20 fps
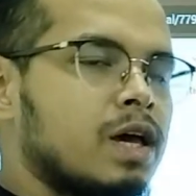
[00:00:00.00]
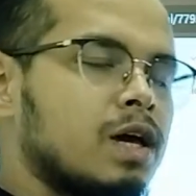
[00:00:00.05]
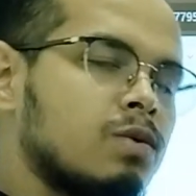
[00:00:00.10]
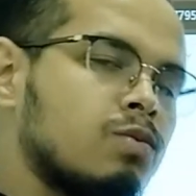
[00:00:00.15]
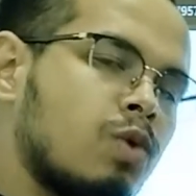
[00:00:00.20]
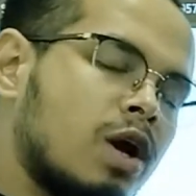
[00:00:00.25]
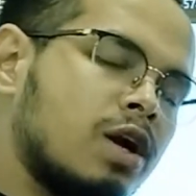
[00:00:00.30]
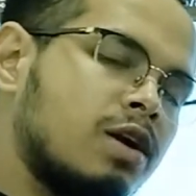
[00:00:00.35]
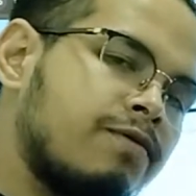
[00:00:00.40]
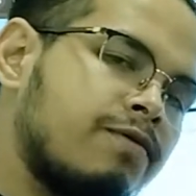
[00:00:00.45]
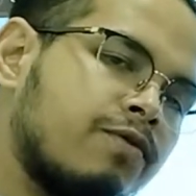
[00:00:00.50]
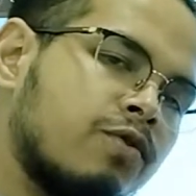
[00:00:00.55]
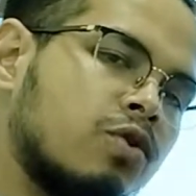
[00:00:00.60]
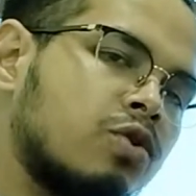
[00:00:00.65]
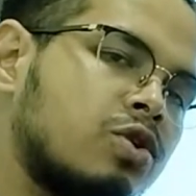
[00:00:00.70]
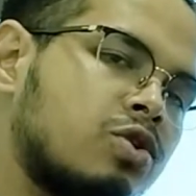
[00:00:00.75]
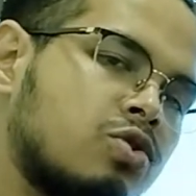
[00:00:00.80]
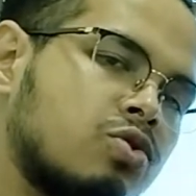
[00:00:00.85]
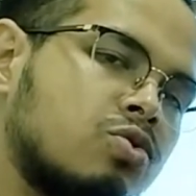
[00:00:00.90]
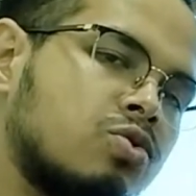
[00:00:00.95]
1,
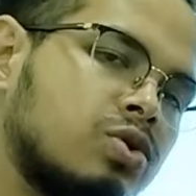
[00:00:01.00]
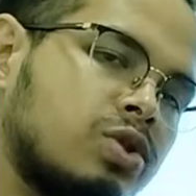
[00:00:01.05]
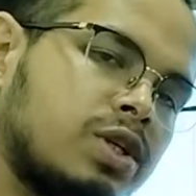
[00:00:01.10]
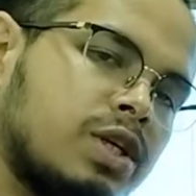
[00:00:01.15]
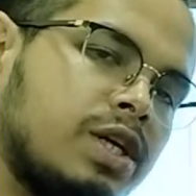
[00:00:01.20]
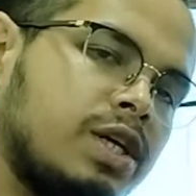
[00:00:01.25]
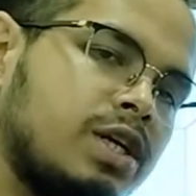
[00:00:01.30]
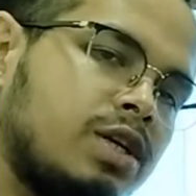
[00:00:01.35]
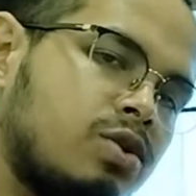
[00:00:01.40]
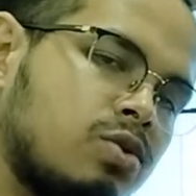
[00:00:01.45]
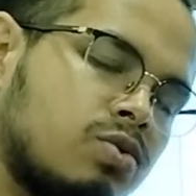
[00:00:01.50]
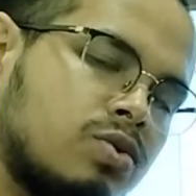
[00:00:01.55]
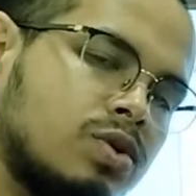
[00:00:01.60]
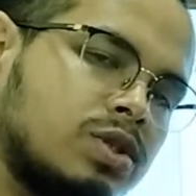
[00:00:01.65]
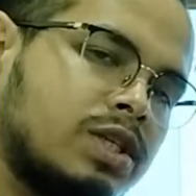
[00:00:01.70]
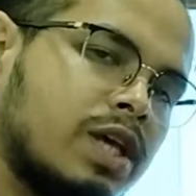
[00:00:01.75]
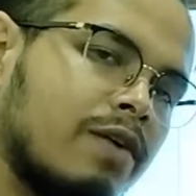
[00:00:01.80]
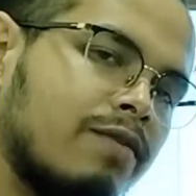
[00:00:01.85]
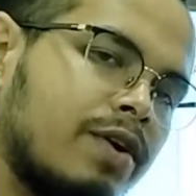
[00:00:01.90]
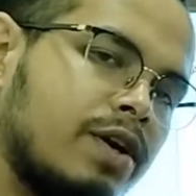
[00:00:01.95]
4, 2, 3, 2,
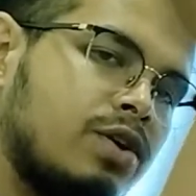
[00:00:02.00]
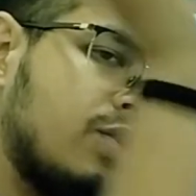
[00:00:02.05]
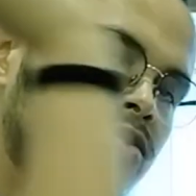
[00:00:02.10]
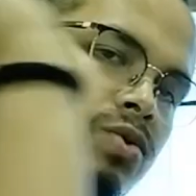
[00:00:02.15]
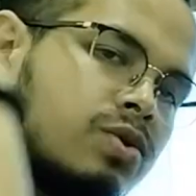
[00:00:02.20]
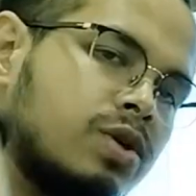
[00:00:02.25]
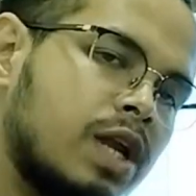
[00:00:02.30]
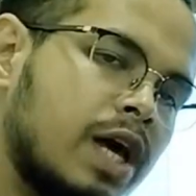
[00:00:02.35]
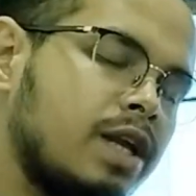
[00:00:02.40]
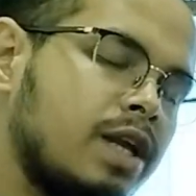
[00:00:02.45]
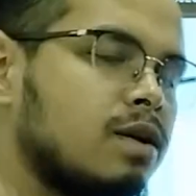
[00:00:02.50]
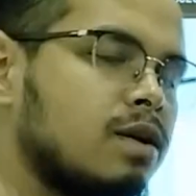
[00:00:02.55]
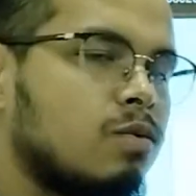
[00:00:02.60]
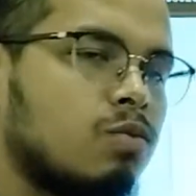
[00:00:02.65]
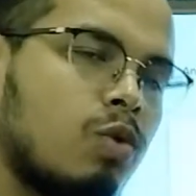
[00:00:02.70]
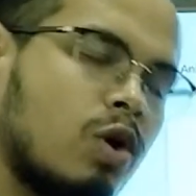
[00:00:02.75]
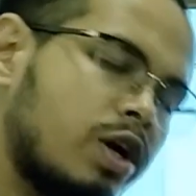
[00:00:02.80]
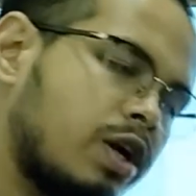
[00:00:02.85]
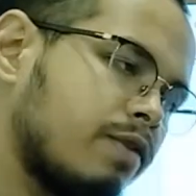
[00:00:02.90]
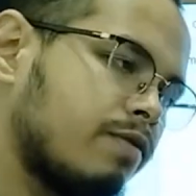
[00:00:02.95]
7, 2, 9,
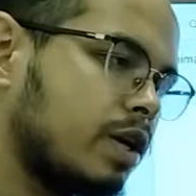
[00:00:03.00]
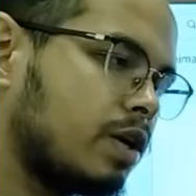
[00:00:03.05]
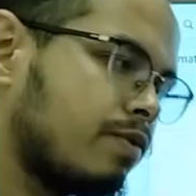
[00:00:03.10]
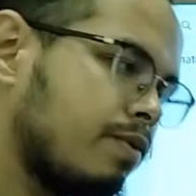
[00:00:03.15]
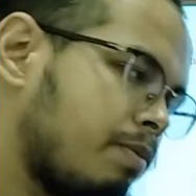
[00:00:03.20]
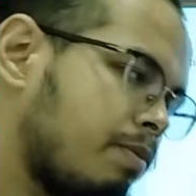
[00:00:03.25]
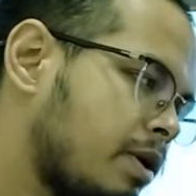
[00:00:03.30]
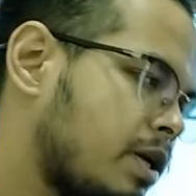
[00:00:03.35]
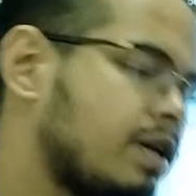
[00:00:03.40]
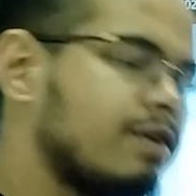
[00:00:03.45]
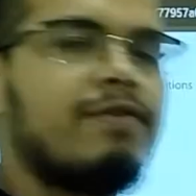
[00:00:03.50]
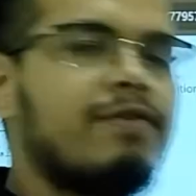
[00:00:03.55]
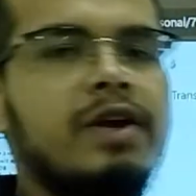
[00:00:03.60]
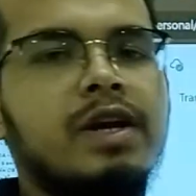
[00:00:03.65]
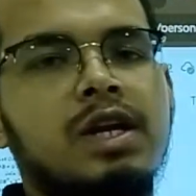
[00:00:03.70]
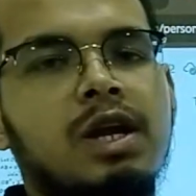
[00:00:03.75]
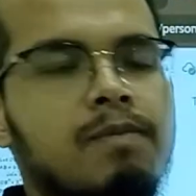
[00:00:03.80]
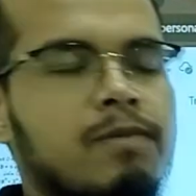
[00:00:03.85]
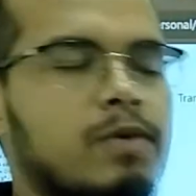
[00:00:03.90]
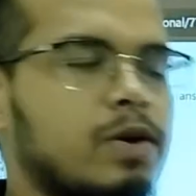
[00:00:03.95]
whatever. It will be
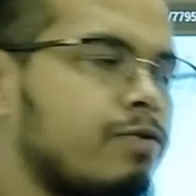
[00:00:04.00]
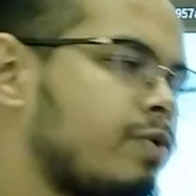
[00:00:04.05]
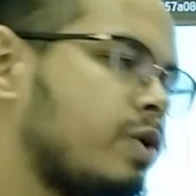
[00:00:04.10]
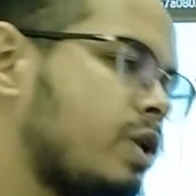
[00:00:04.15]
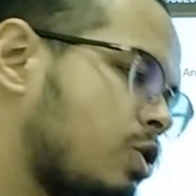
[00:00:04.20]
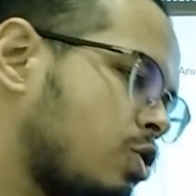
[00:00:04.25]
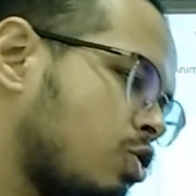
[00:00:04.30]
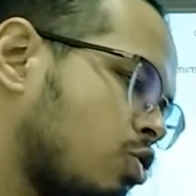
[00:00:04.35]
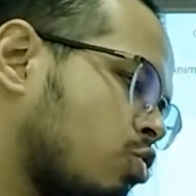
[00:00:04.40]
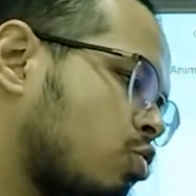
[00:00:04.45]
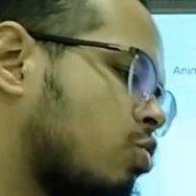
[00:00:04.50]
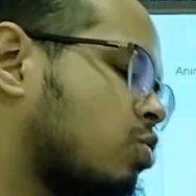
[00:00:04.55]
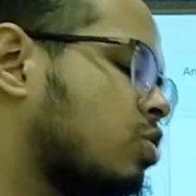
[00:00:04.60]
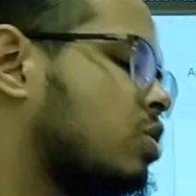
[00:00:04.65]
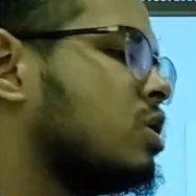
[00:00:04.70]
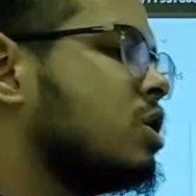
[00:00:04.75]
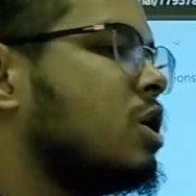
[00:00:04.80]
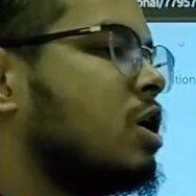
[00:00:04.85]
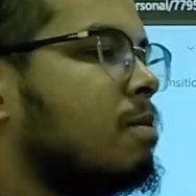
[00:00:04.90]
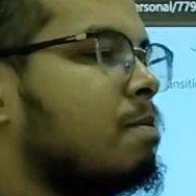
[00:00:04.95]
different number with no
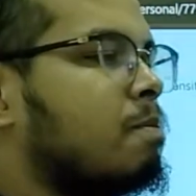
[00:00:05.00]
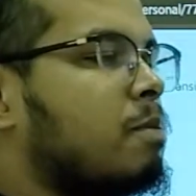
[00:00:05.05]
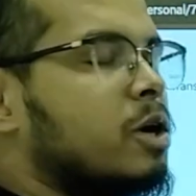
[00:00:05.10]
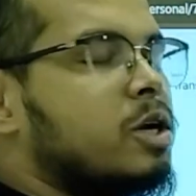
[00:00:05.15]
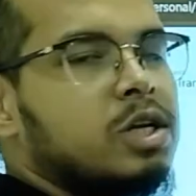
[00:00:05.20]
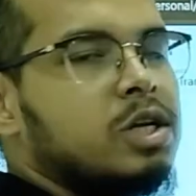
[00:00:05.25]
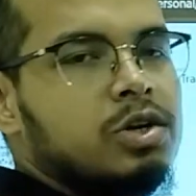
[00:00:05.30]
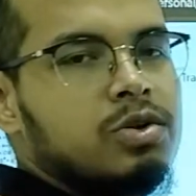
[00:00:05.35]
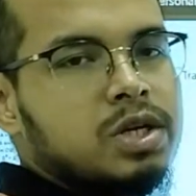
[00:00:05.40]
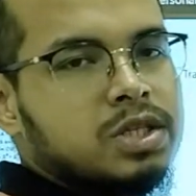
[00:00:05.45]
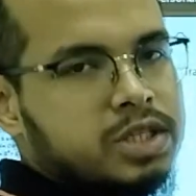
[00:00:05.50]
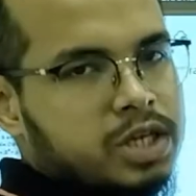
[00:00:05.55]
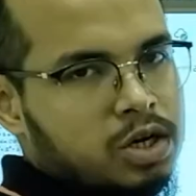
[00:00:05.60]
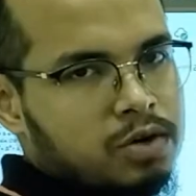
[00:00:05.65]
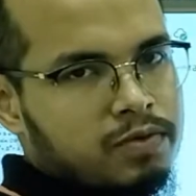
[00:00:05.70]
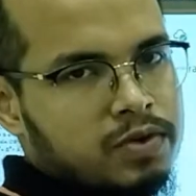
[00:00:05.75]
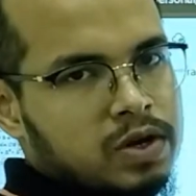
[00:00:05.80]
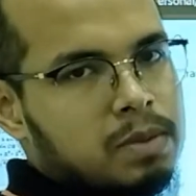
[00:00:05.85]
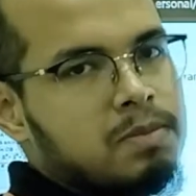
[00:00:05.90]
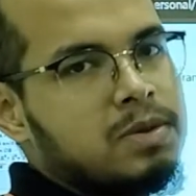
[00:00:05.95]
particular set
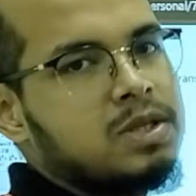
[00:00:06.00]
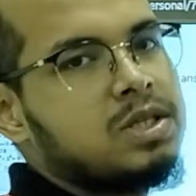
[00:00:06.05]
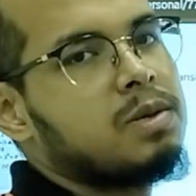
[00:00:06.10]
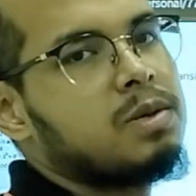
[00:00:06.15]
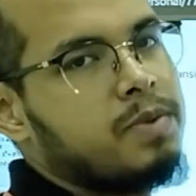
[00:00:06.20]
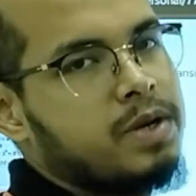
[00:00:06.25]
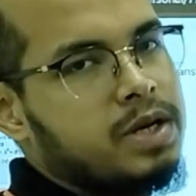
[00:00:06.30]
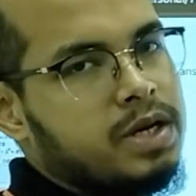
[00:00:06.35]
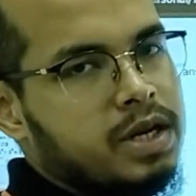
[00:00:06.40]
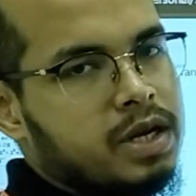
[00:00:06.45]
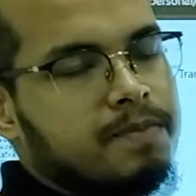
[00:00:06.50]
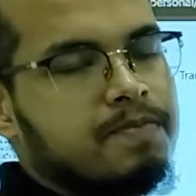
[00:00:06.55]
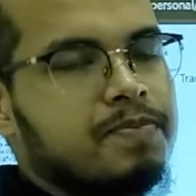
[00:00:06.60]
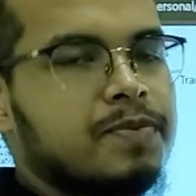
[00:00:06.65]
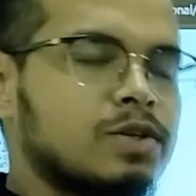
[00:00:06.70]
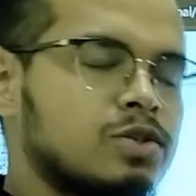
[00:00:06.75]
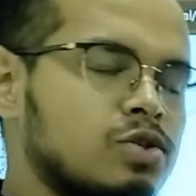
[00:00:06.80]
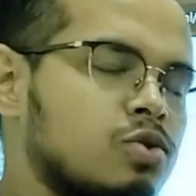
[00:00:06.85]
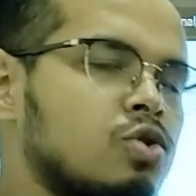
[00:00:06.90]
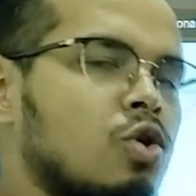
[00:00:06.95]
of numbers repeating.
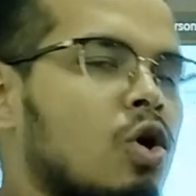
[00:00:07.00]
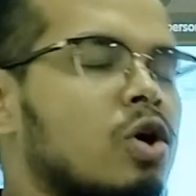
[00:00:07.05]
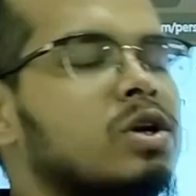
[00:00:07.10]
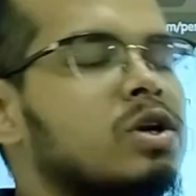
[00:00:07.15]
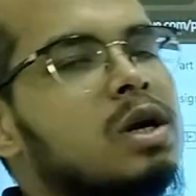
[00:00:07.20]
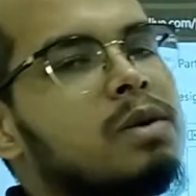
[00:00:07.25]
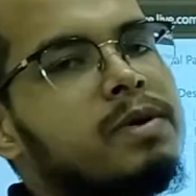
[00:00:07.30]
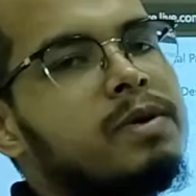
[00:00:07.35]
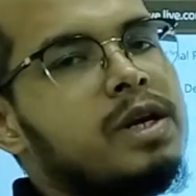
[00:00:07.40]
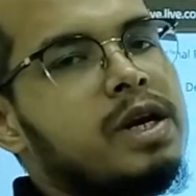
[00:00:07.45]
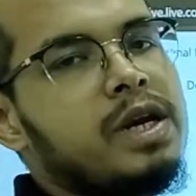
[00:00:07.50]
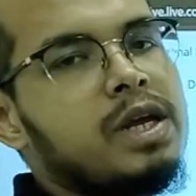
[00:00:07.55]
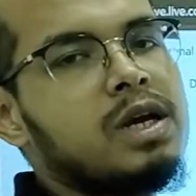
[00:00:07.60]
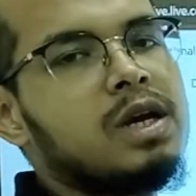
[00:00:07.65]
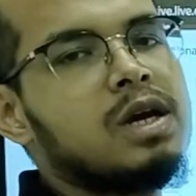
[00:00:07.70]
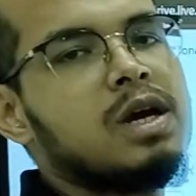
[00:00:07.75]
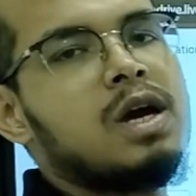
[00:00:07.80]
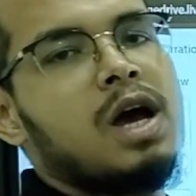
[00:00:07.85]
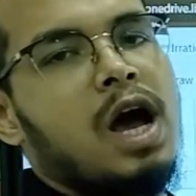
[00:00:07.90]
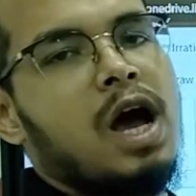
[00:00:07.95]
So
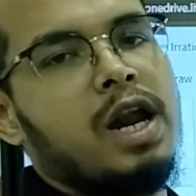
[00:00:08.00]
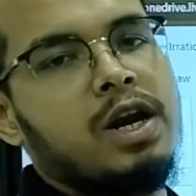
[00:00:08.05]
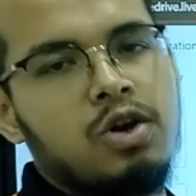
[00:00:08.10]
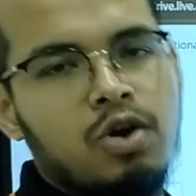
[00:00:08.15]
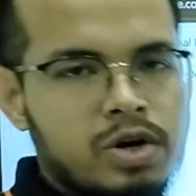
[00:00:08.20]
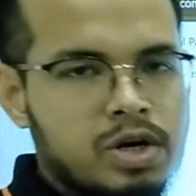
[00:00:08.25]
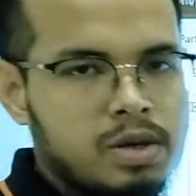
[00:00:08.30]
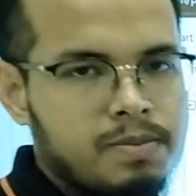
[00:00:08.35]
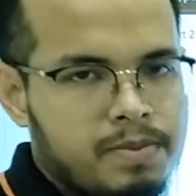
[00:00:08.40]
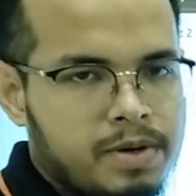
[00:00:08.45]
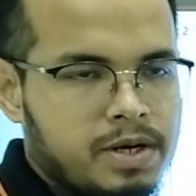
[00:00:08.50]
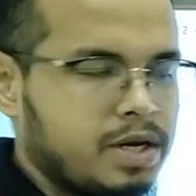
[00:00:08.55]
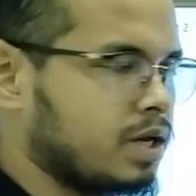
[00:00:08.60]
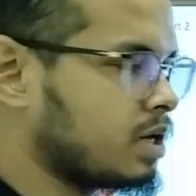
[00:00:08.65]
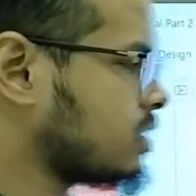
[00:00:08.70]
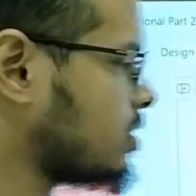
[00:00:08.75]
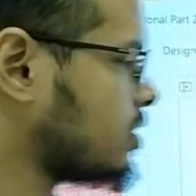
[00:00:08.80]
non-terminating and non-repeating.